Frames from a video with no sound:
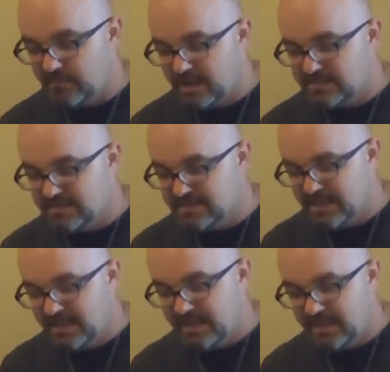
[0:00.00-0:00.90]
rest
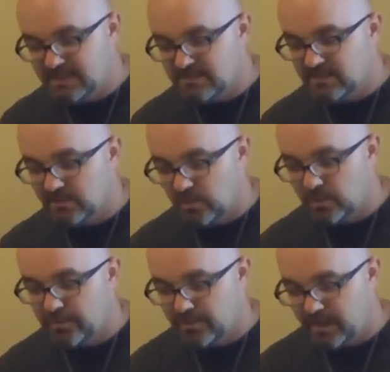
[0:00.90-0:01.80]
dedicated to the Lord your